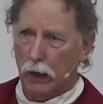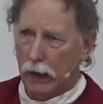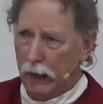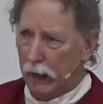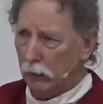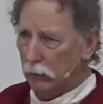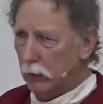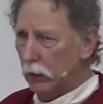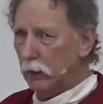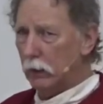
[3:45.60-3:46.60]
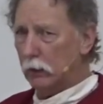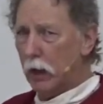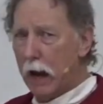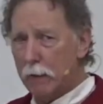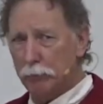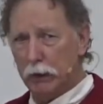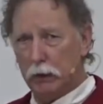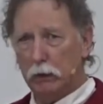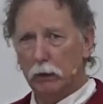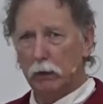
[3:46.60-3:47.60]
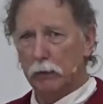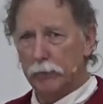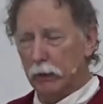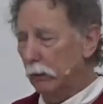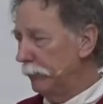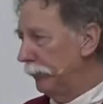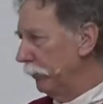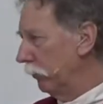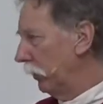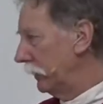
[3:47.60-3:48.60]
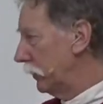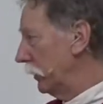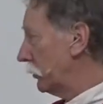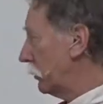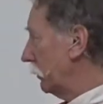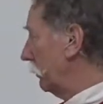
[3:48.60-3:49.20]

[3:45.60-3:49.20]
and get a copy of what this